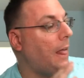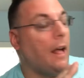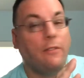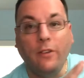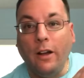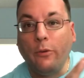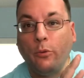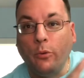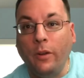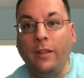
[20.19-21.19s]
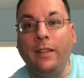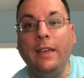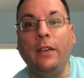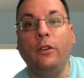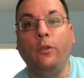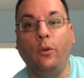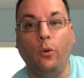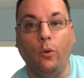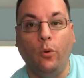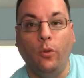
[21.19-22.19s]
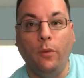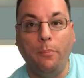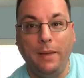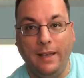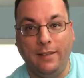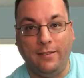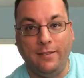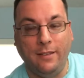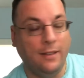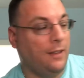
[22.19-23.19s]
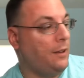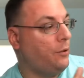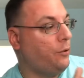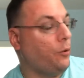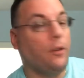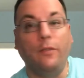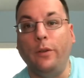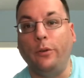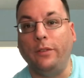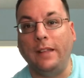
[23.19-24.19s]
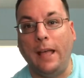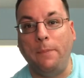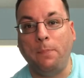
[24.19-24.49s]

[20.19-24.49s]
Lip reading: I've got a really cool piece to reveal today